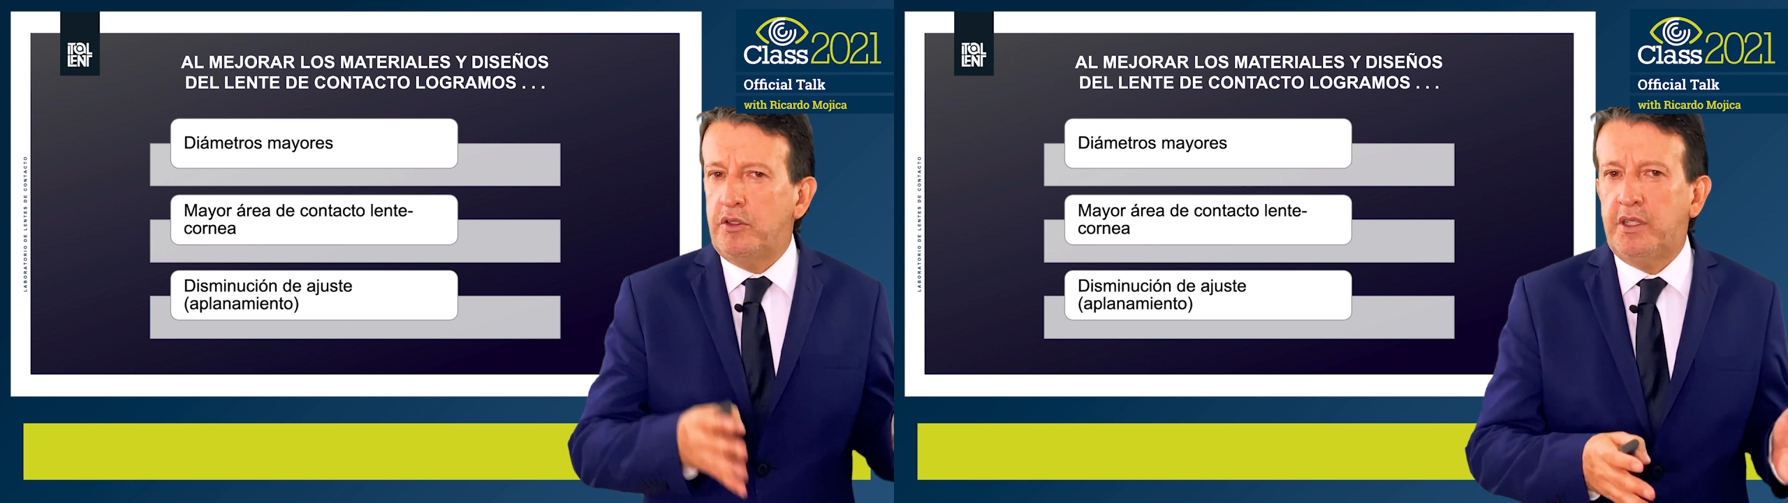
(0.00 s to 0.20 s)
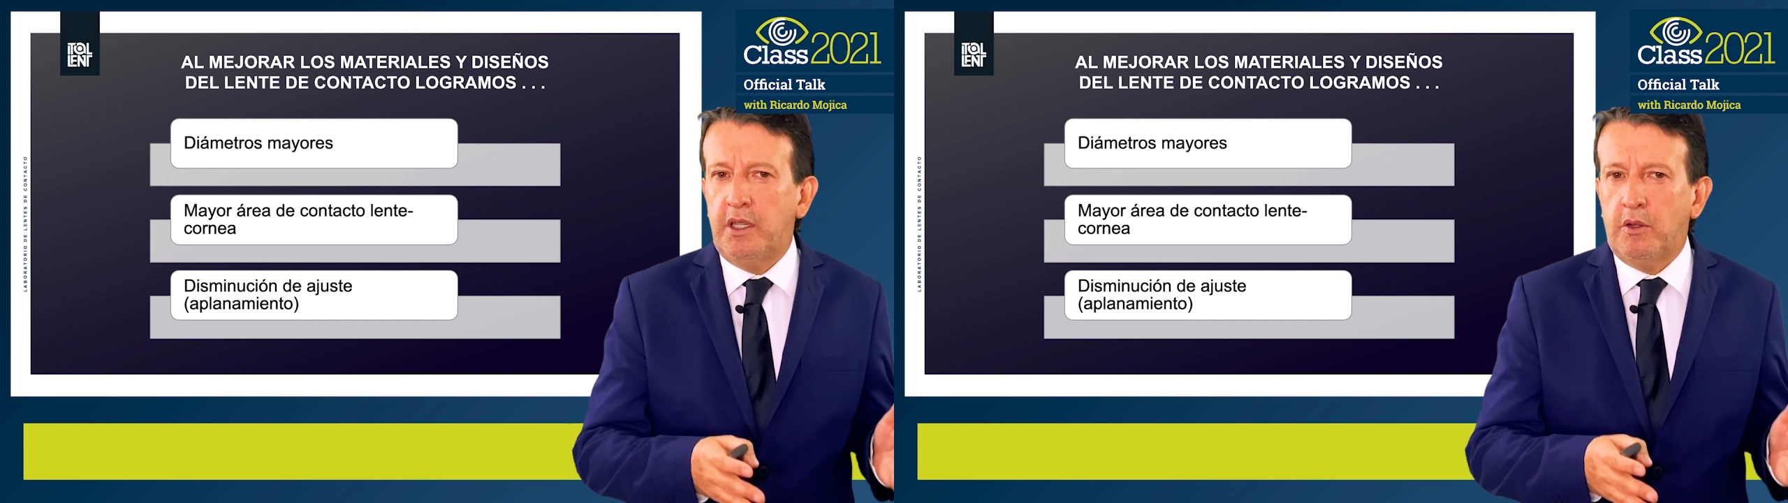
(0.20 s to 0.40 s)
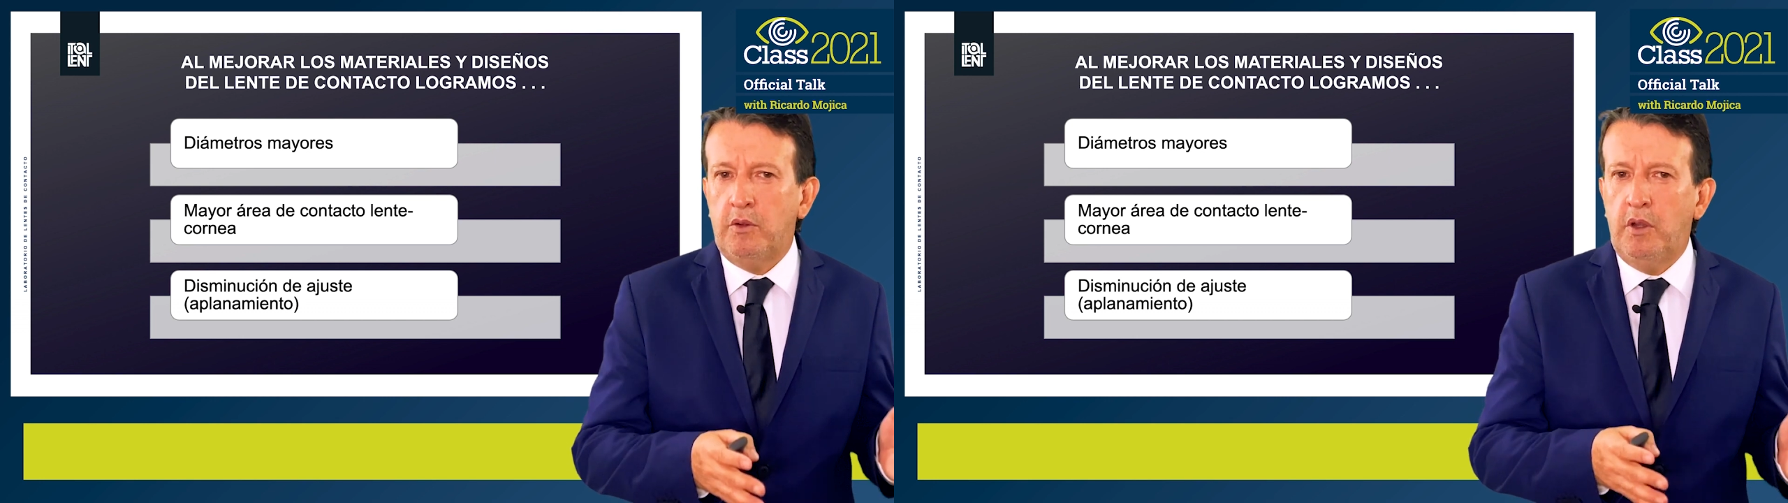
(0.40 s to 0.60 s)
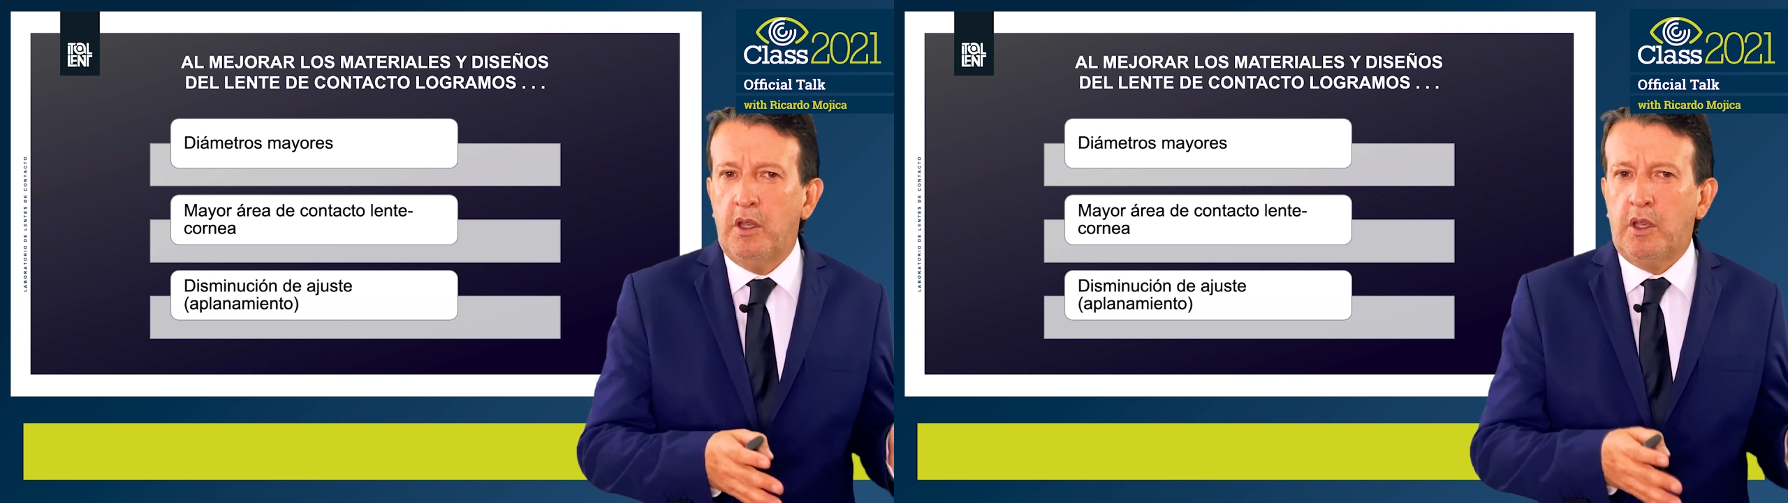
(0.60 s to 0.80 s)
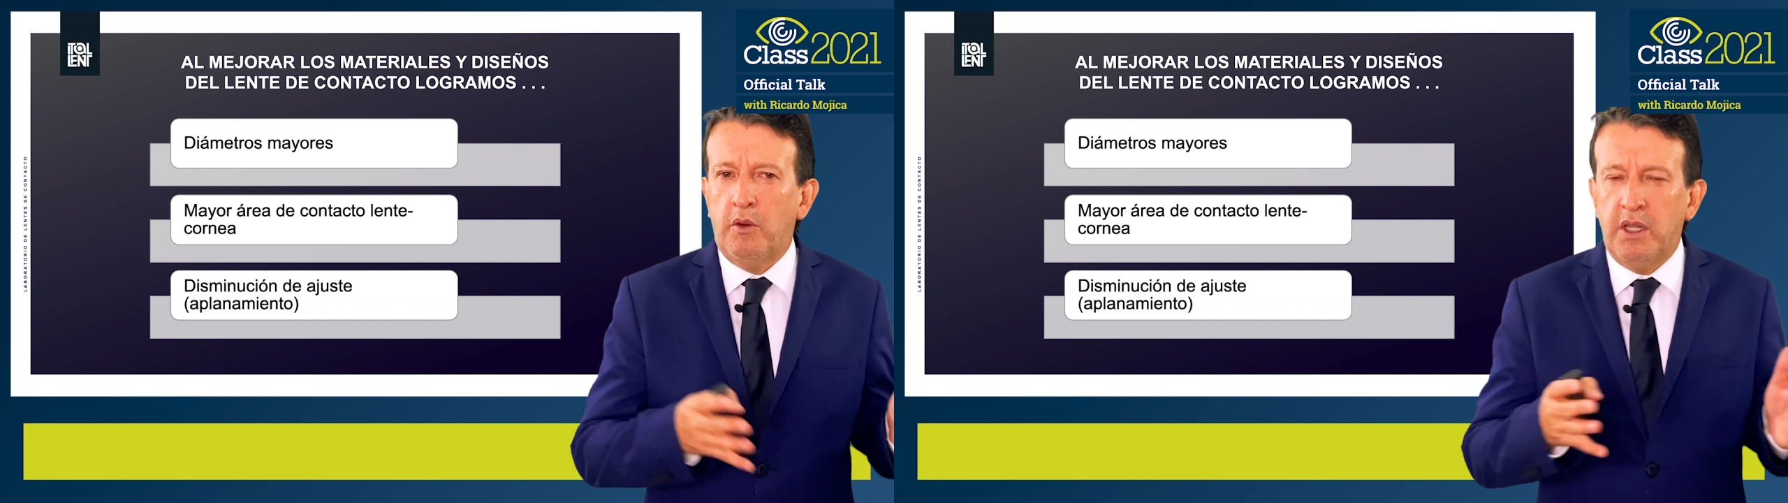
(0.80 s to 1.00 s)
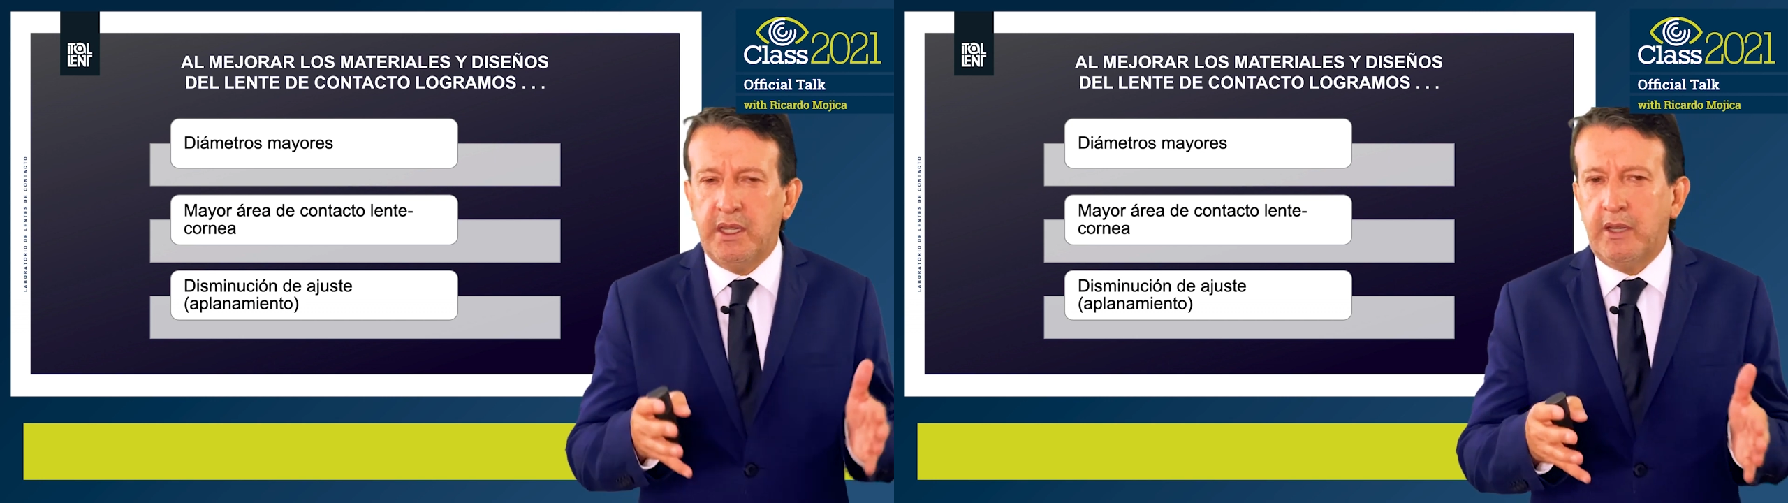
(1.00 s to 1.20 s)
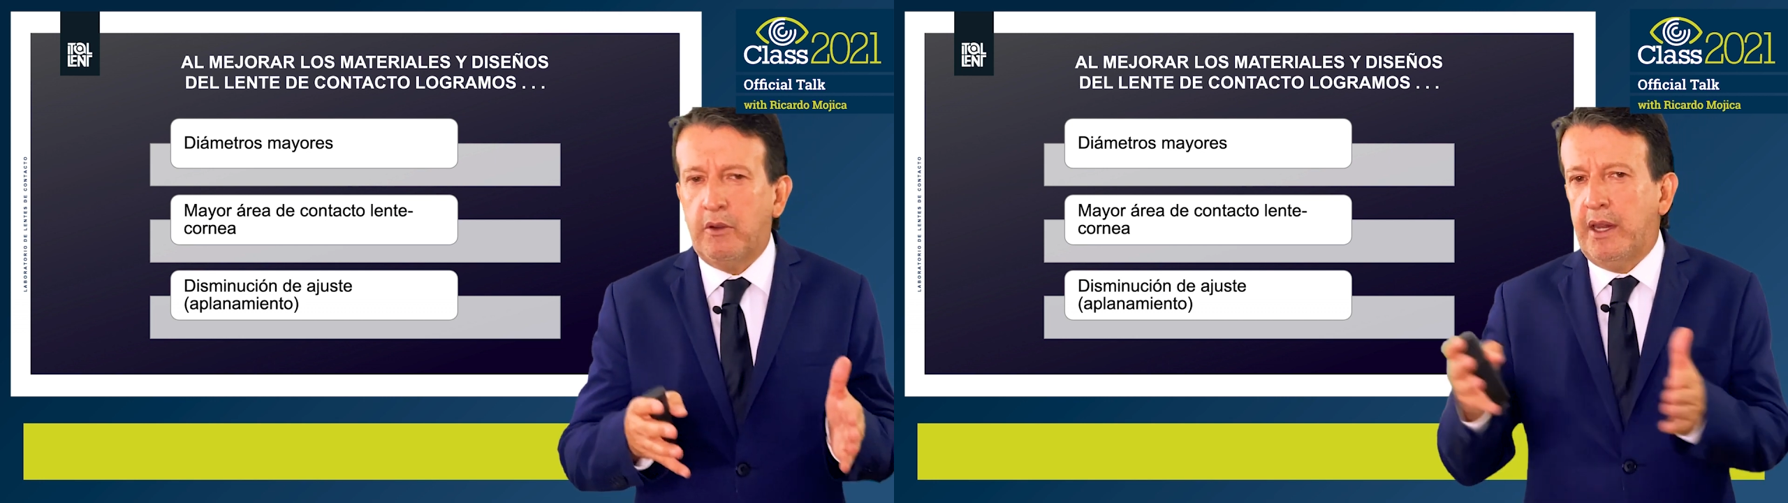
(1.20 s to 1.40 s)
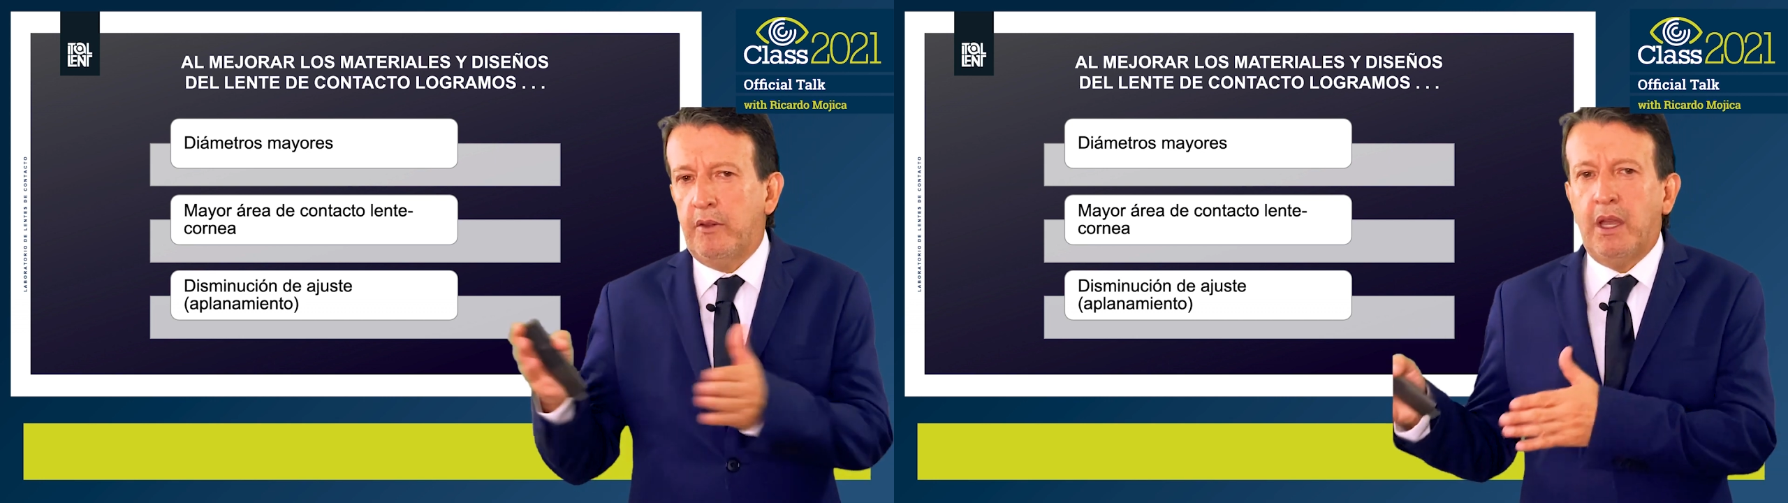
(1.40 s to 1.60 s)
to 9.8
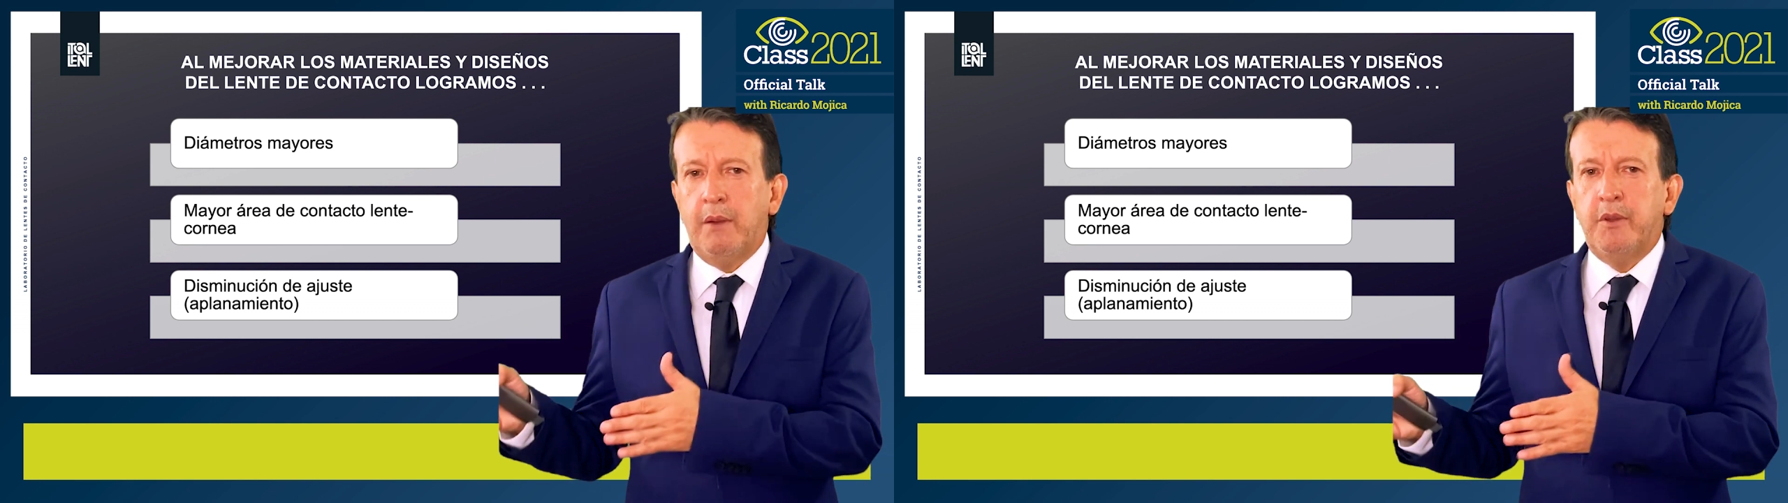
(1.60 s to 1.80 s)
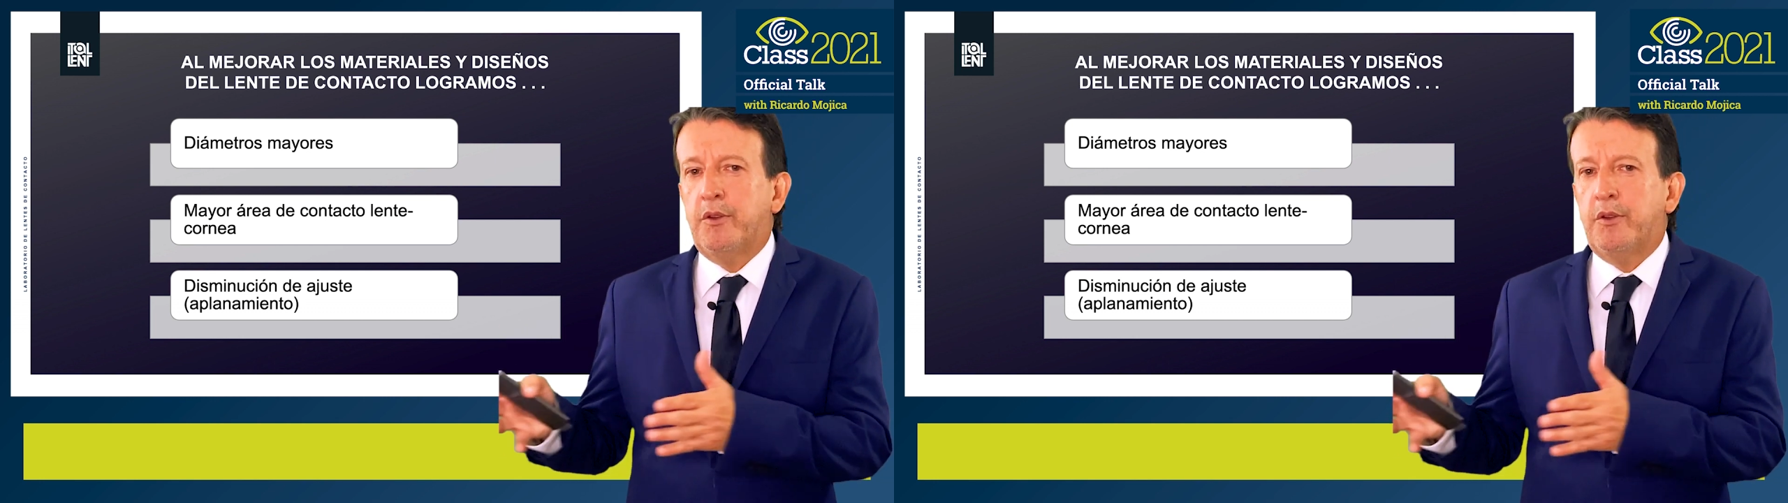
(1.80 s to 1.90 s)
to 10.